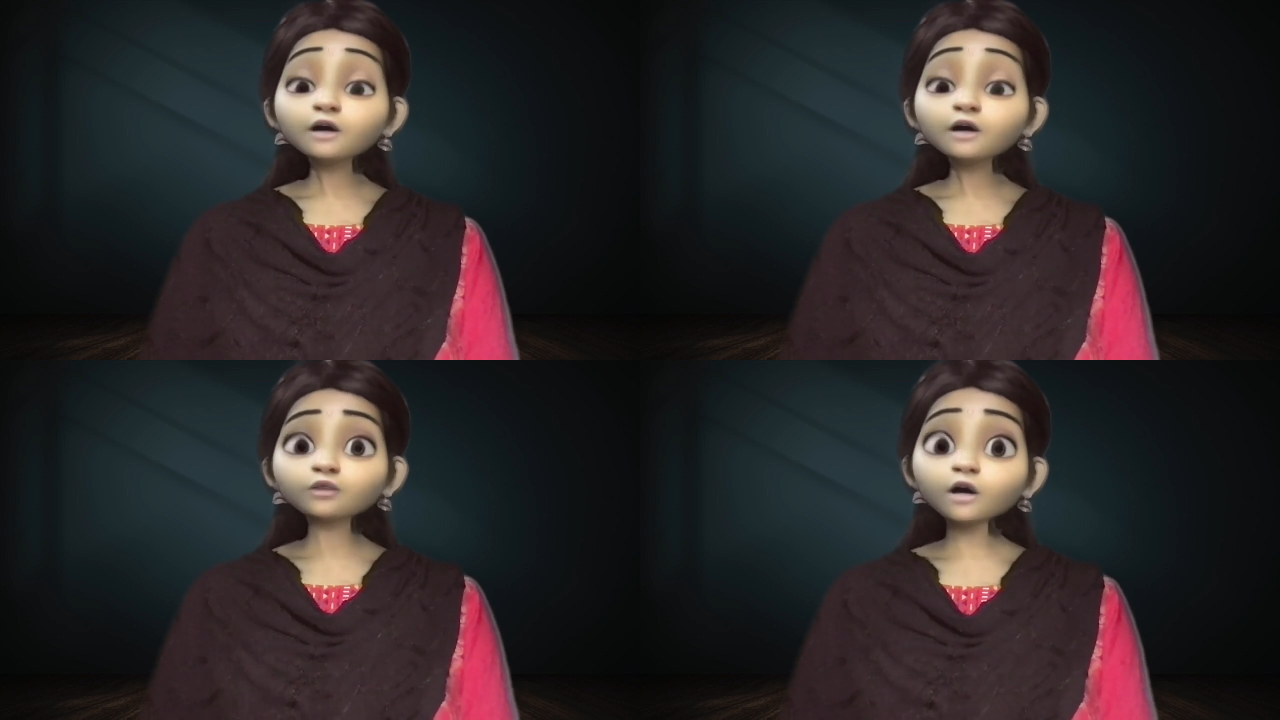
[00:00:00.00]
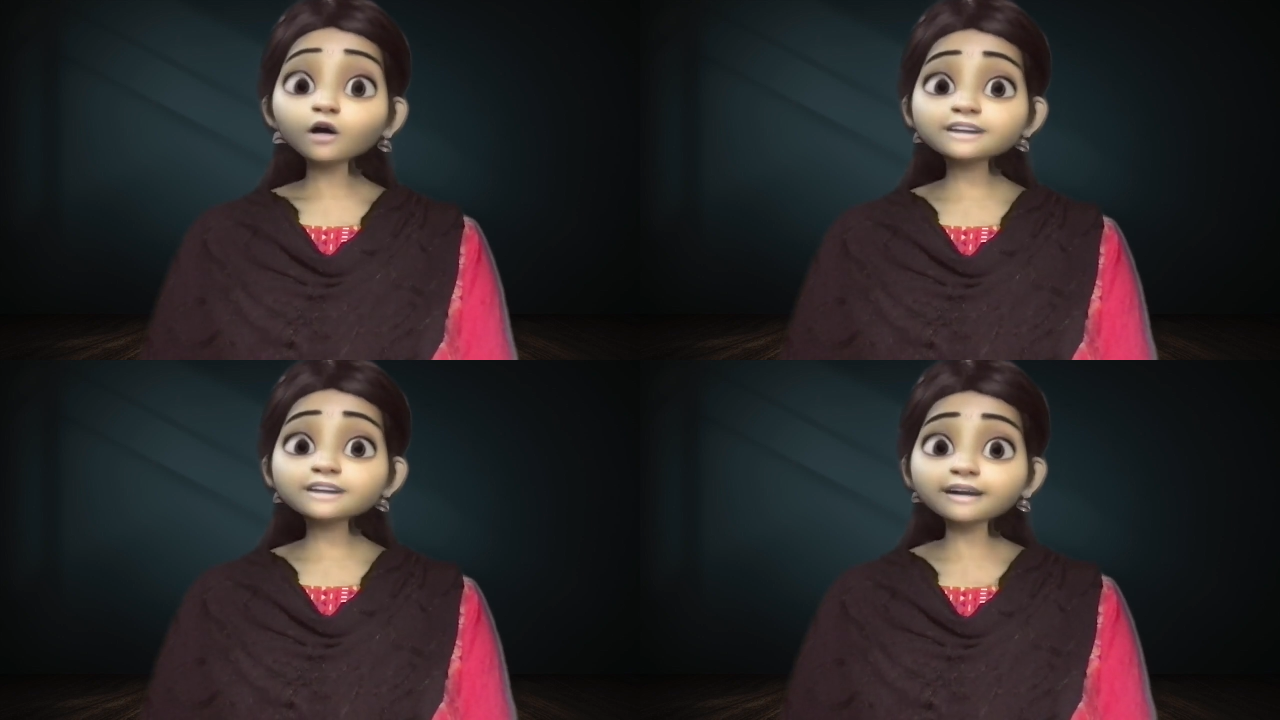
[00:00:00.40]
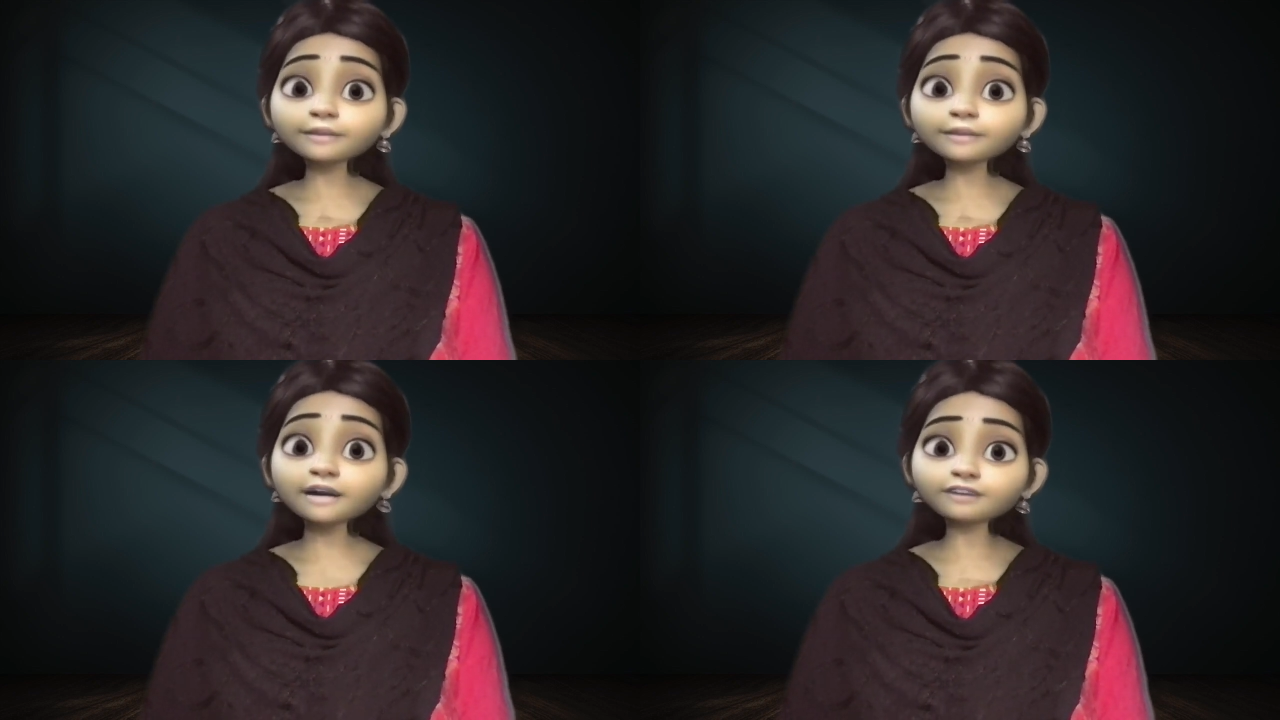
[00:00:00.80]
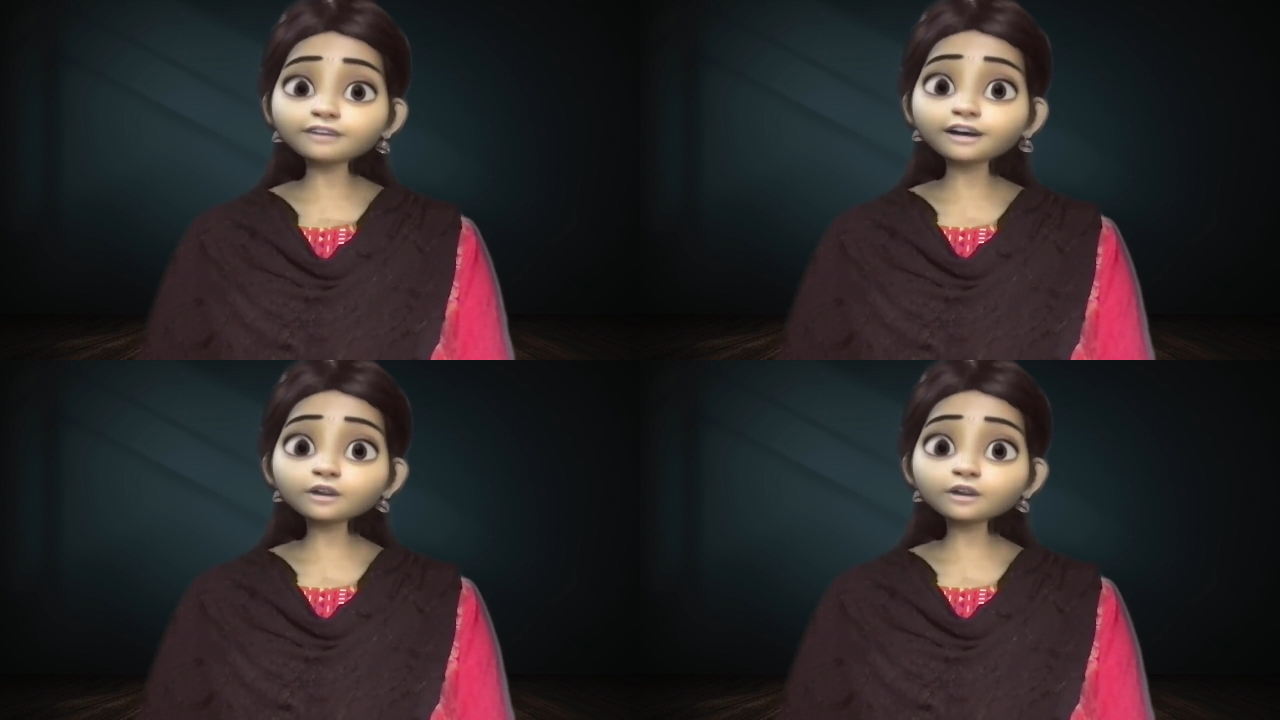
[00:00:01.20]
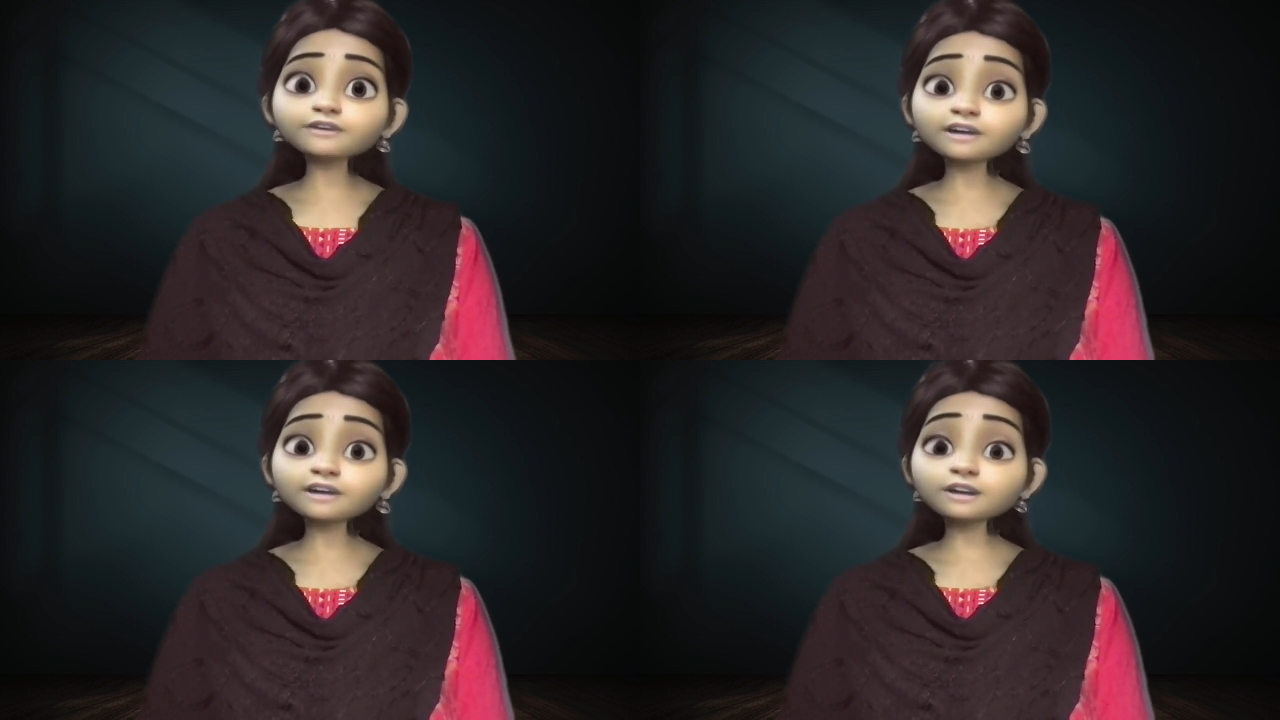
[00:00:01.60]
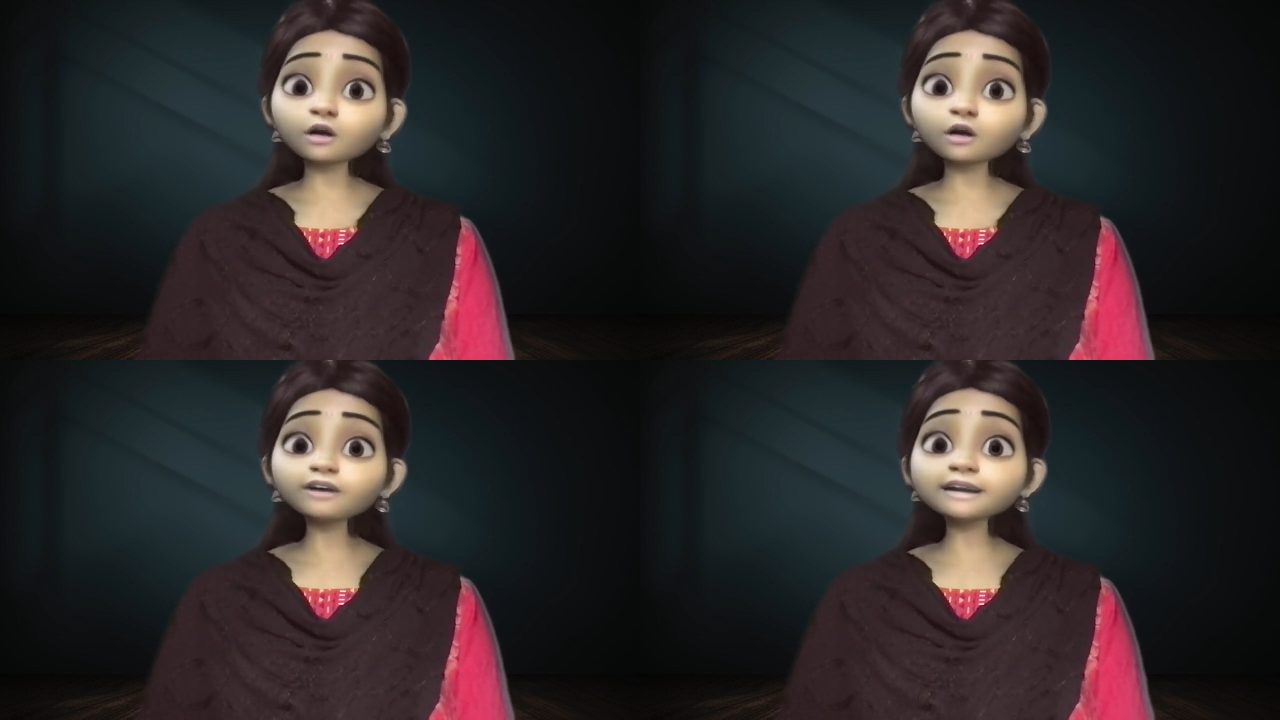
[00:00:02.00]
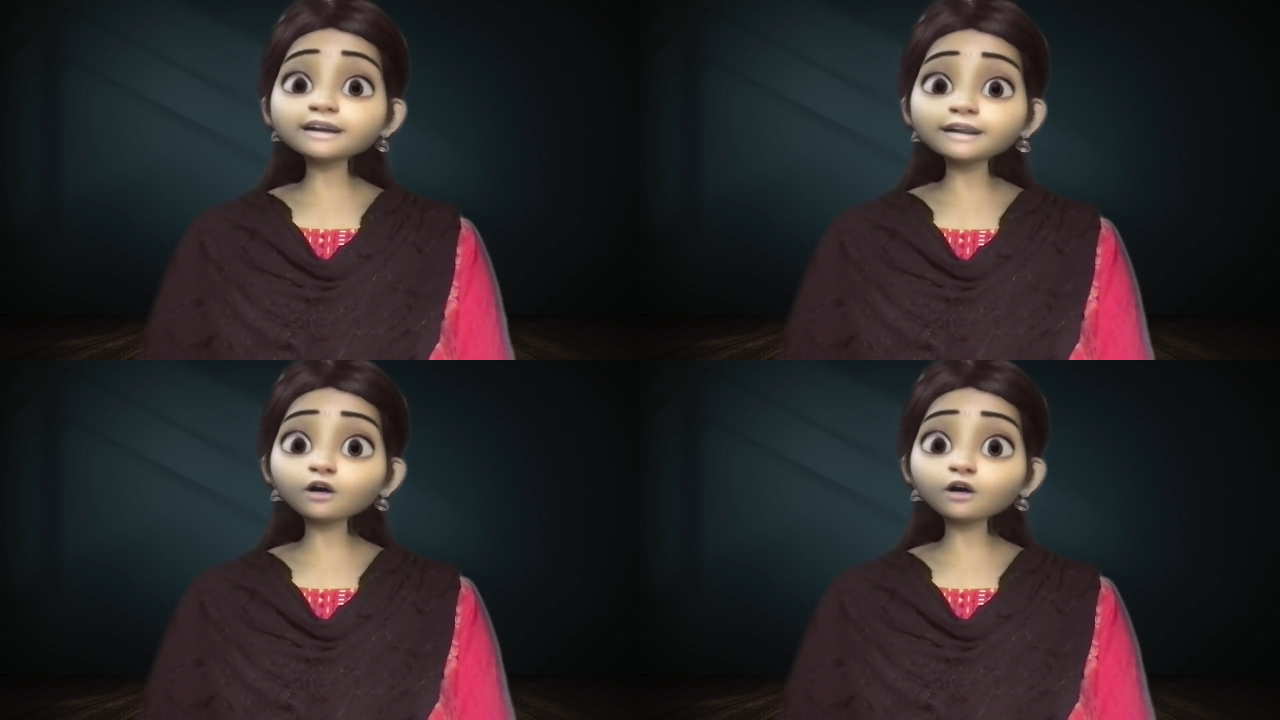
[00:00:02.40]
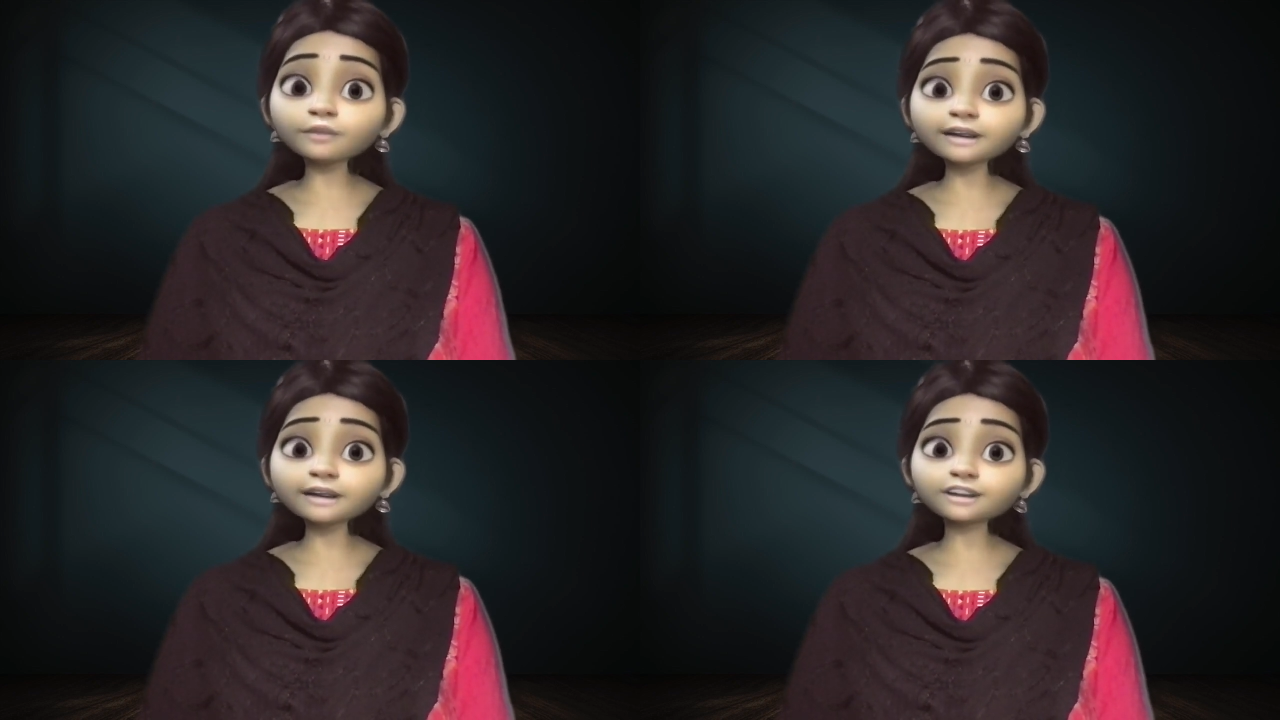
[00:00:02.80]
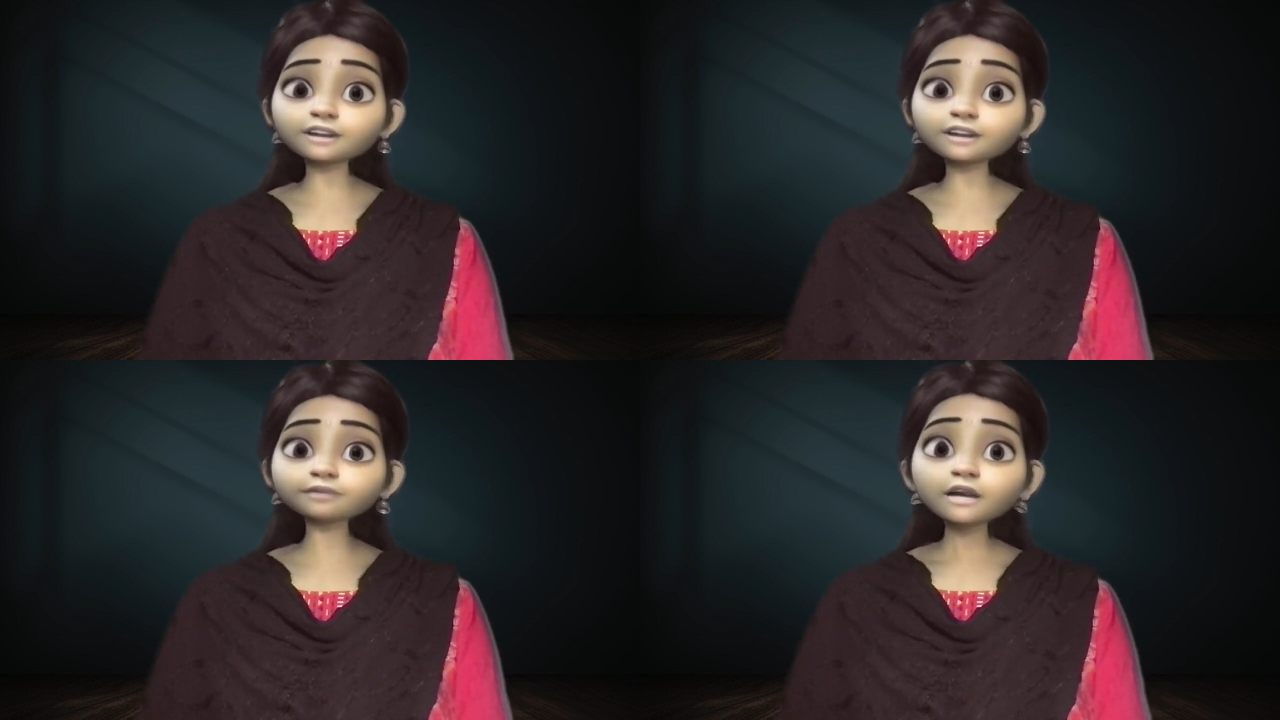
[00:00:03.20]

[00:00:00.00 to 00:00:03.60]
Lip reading: Watch GRE videos for solving reading comprehension.